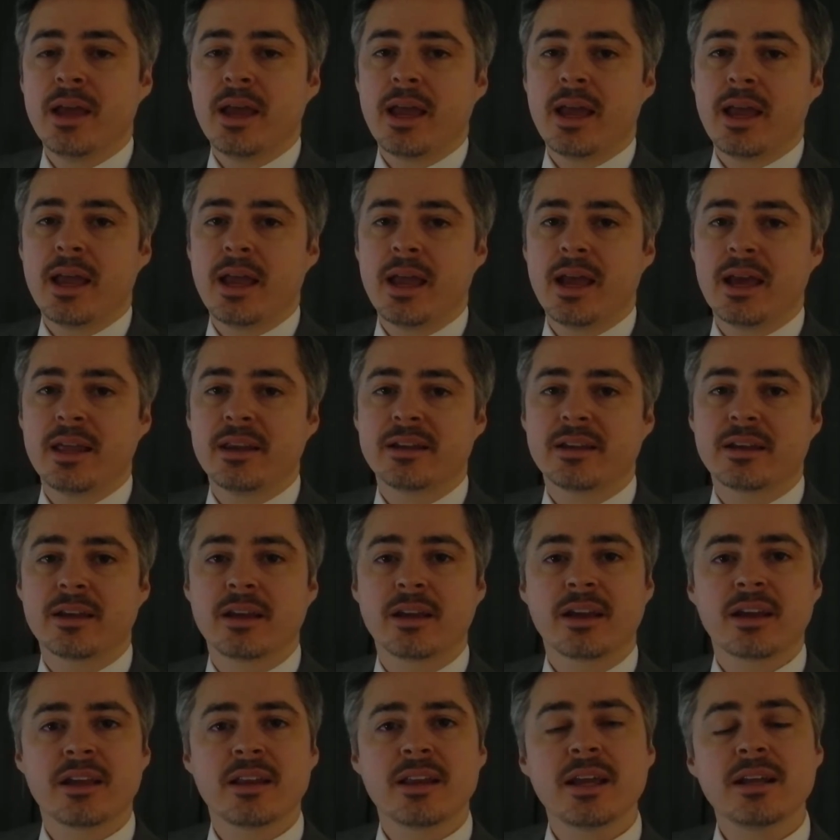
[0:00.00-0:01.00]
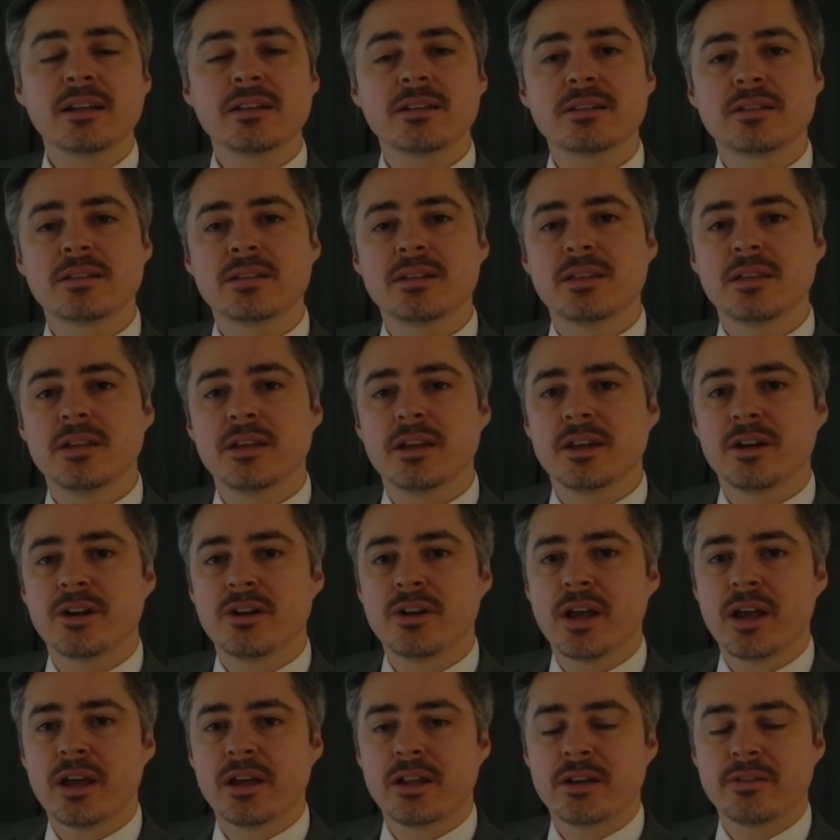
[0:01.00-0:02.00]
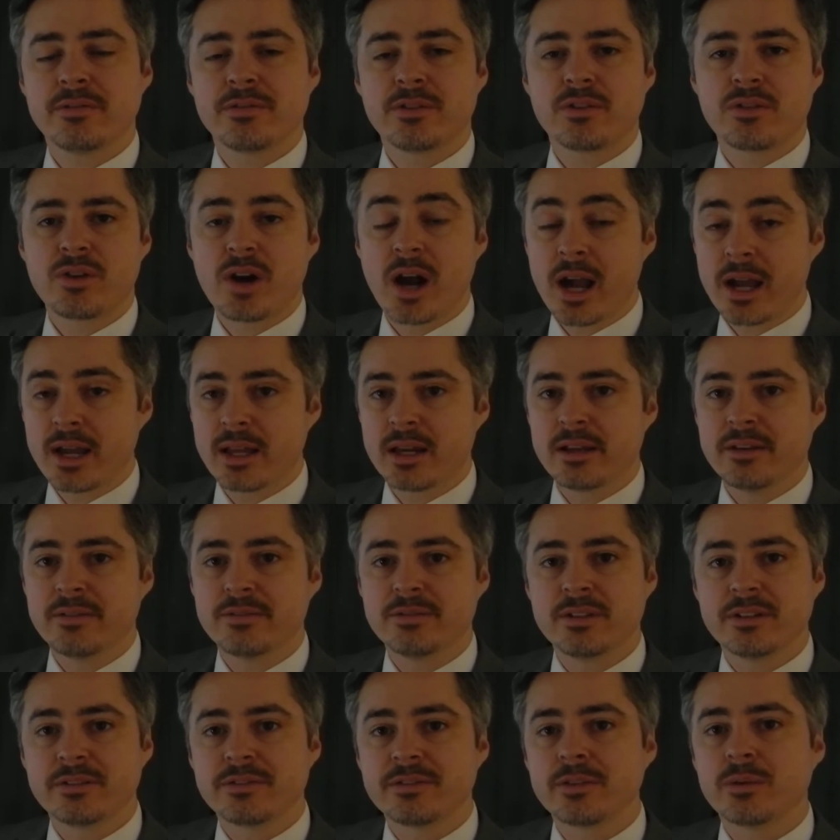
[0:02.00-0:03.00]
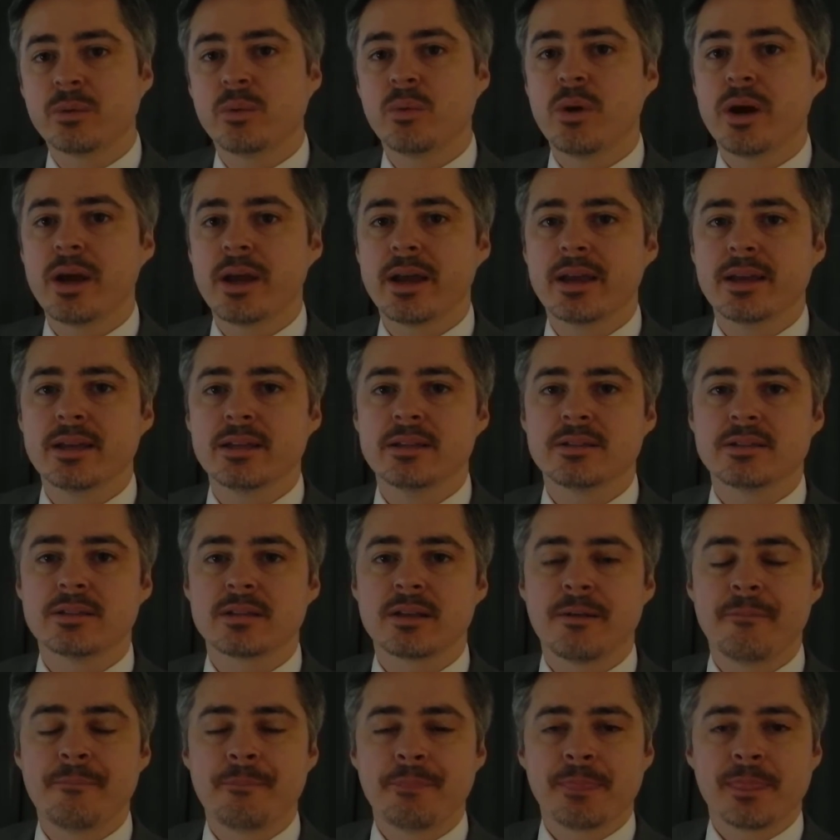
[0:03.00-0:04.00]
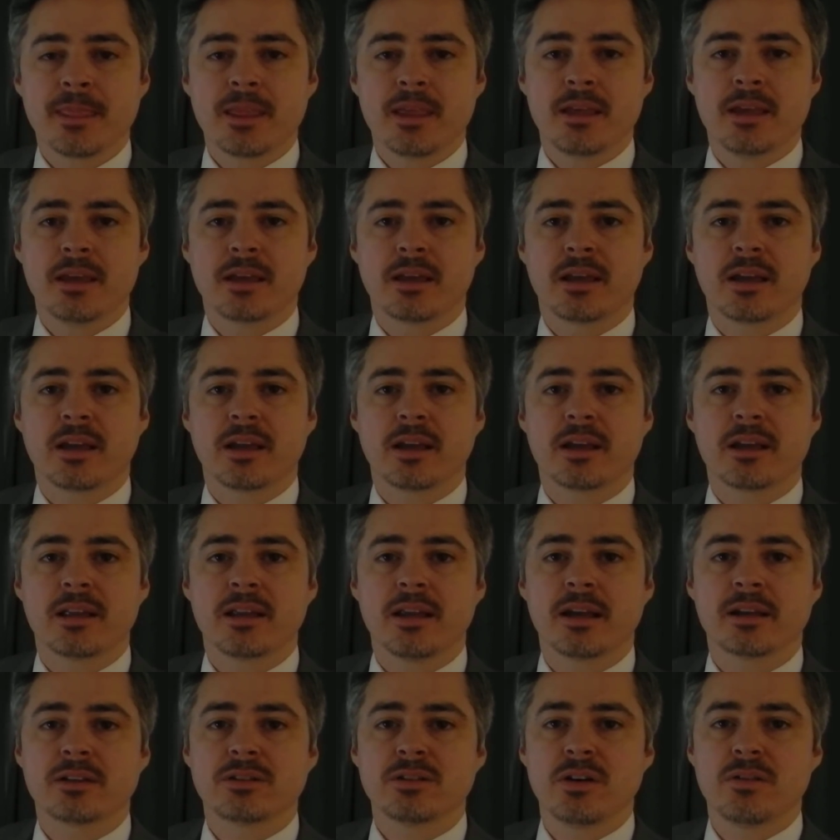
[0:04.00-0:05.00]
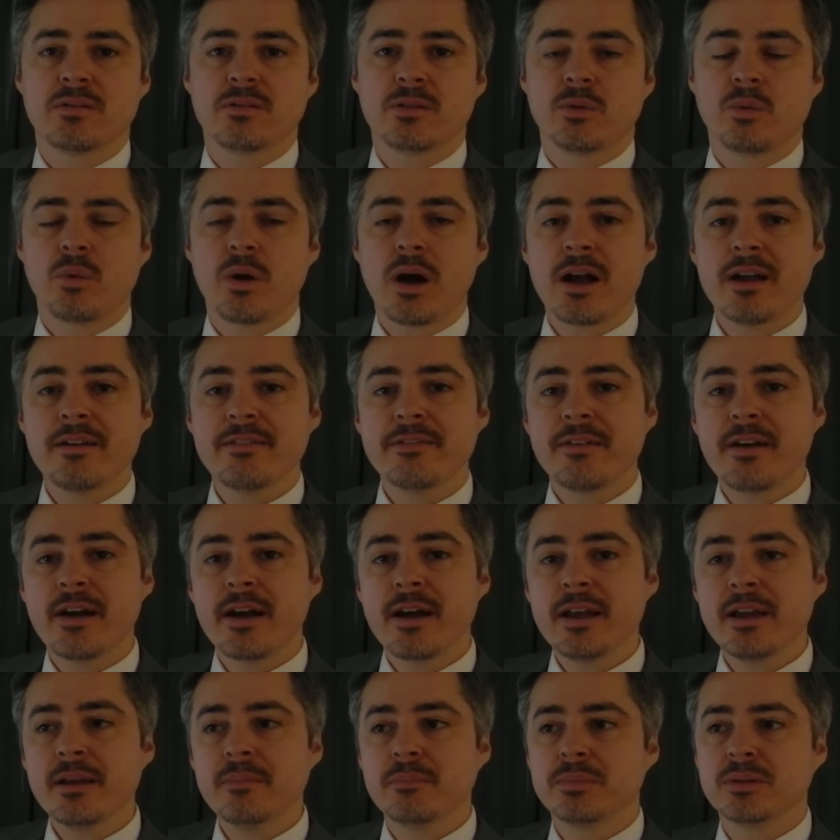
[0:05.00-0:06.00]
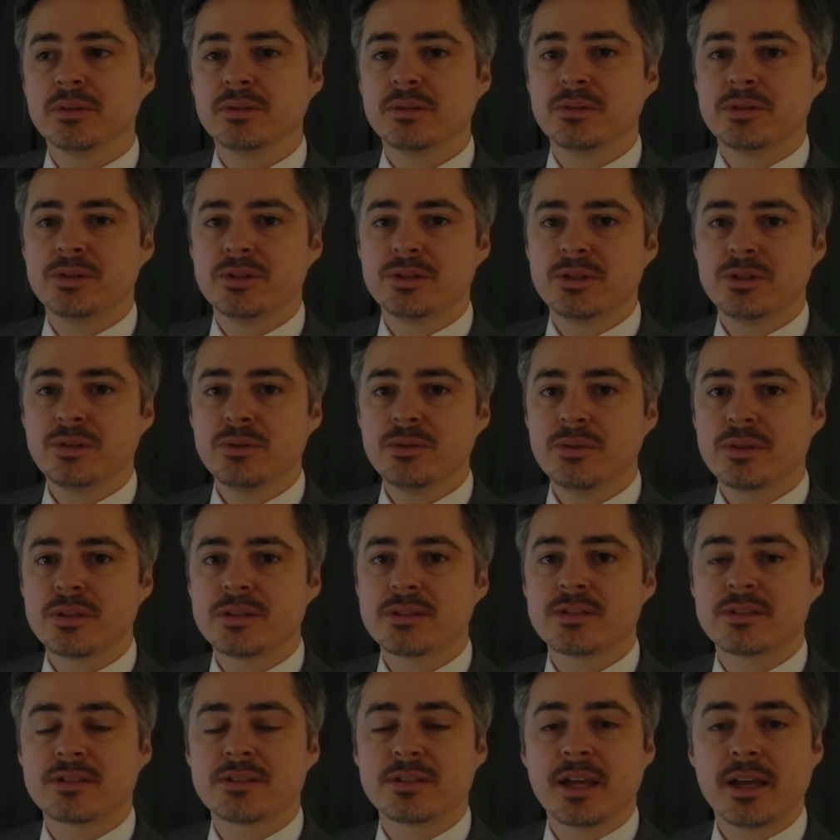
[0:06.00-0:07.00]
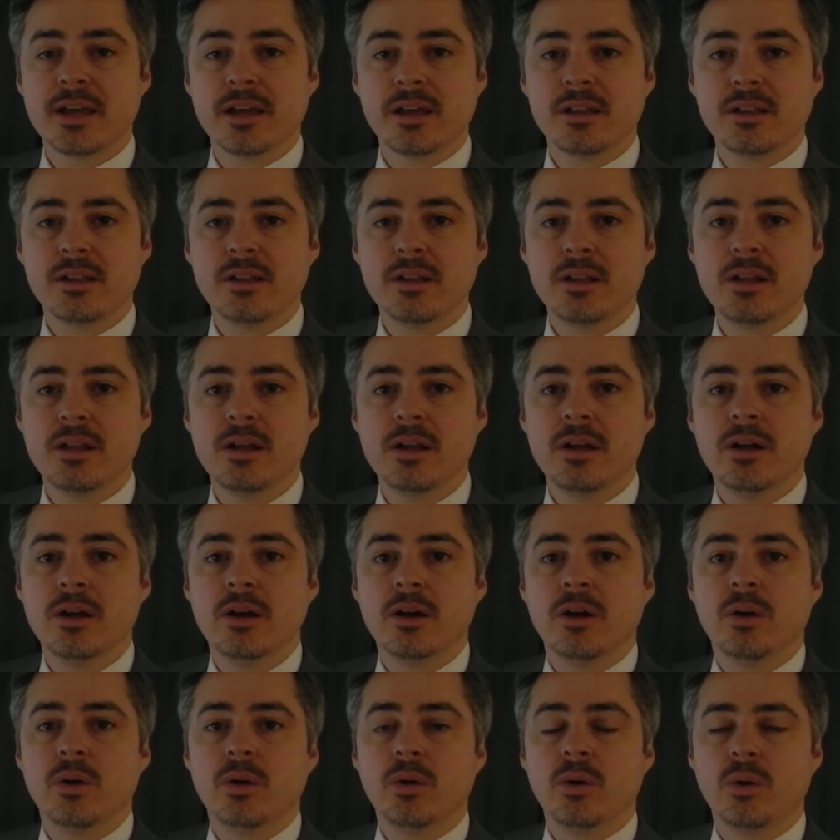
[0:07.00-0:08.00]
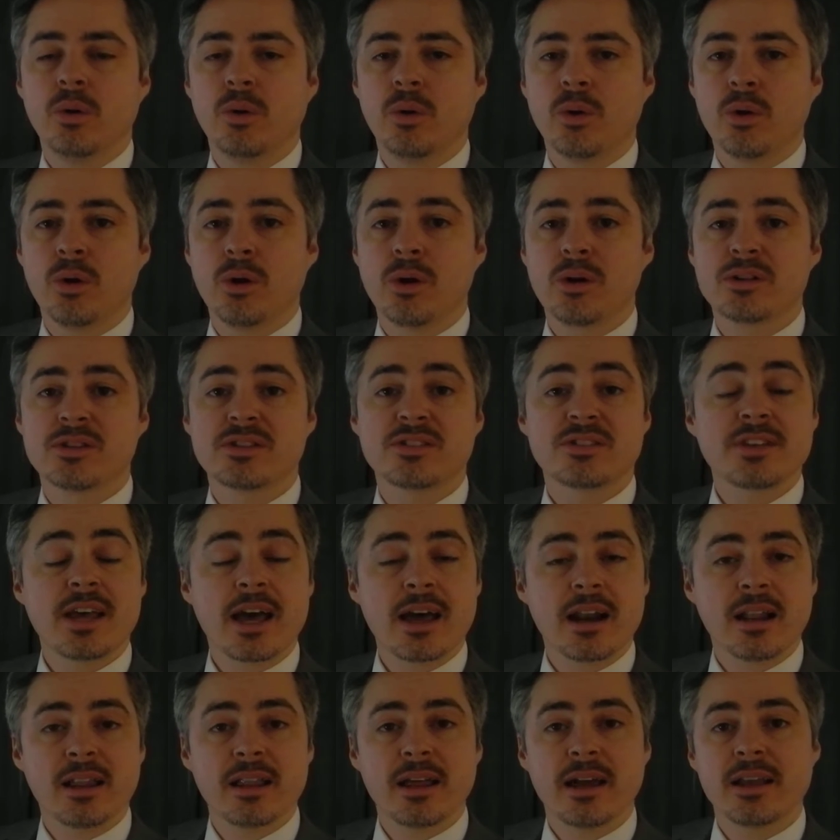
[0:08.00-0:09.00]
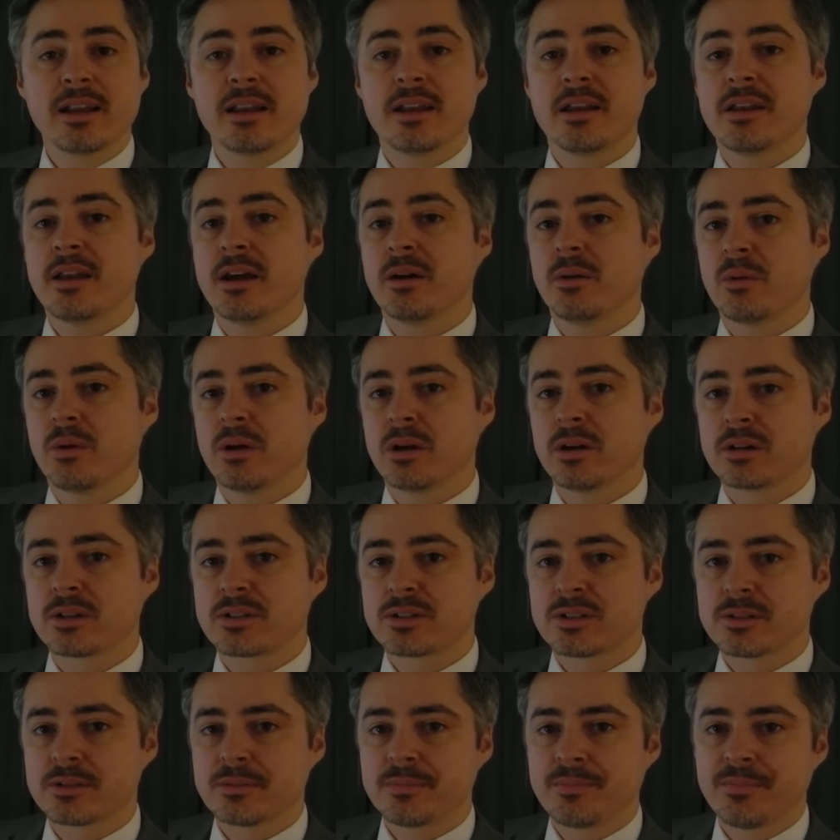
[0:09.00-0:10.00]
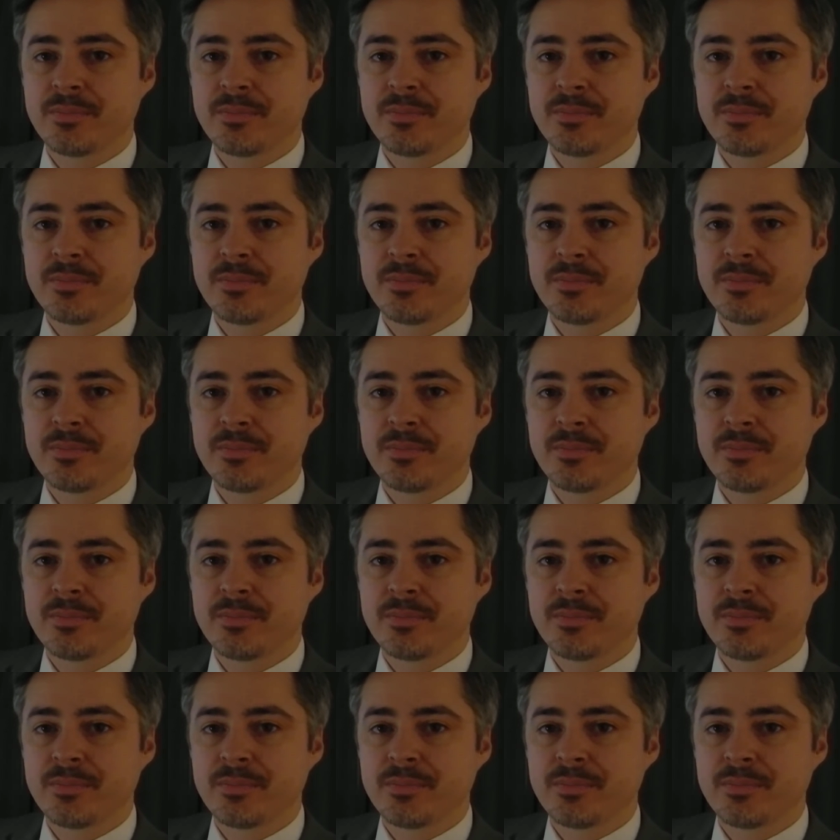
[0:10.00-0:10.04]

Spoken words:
and it can connect to the internet in a variety of different ways. It can connect over Wi-Fi, Bluetooth, cell, or satellite networks.